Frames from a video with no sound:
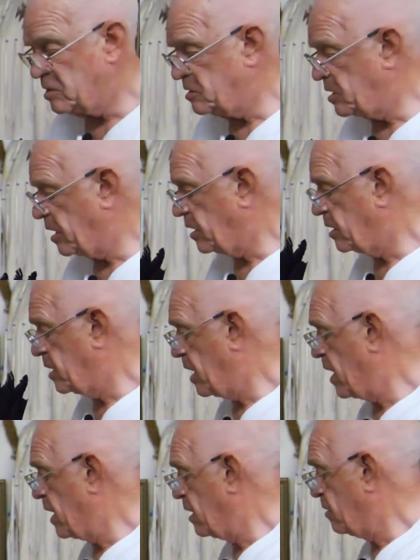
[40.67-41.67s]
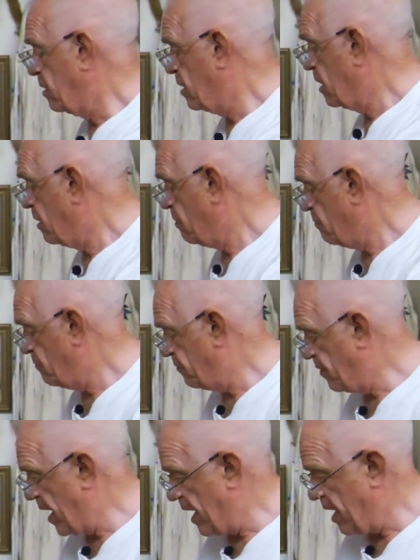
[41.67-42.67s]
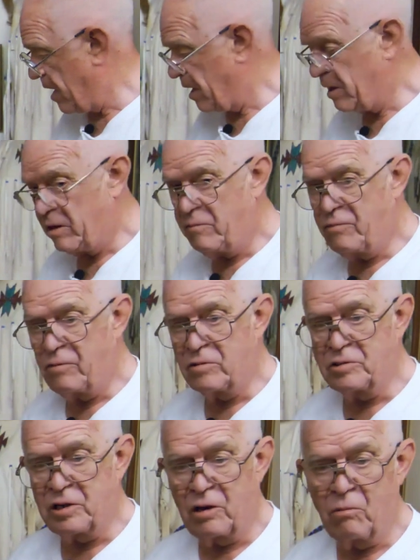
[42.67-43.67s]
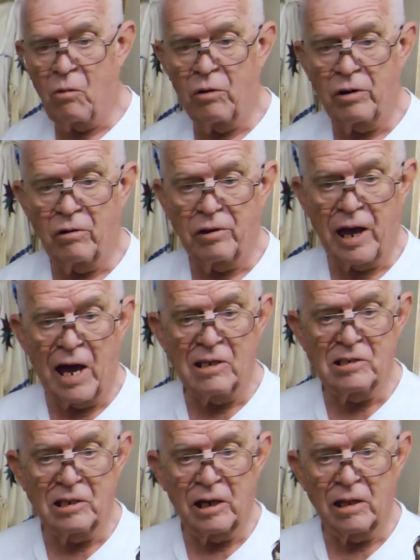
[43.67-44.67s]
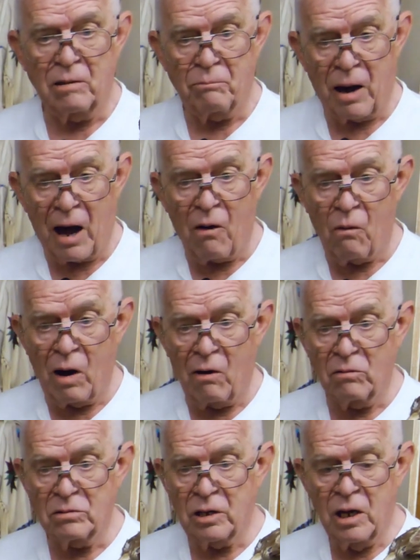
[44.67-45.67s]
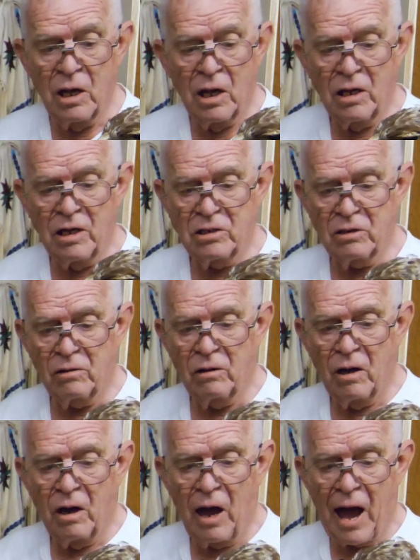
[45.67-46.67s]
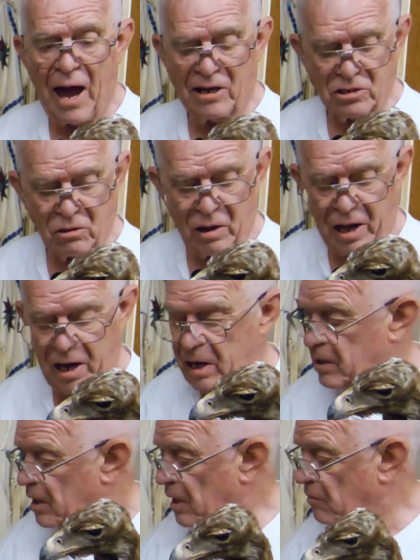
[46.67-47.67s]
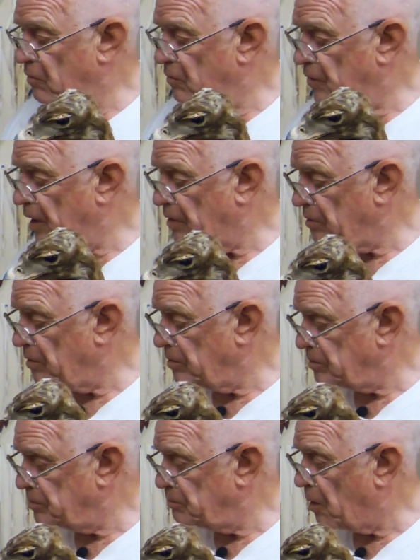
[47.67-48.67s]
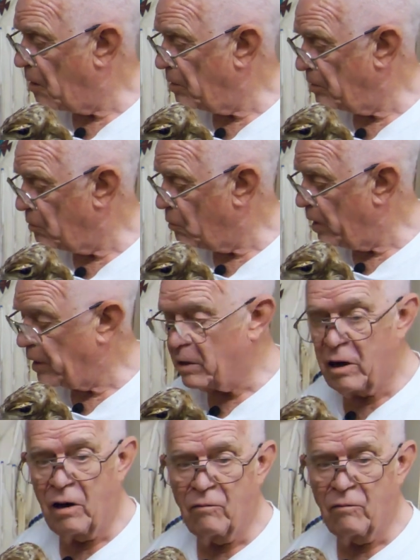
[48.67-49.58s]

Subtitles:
stick and fan for ceremonial dancing at the powwows. These are actual head and feathers, part of the wing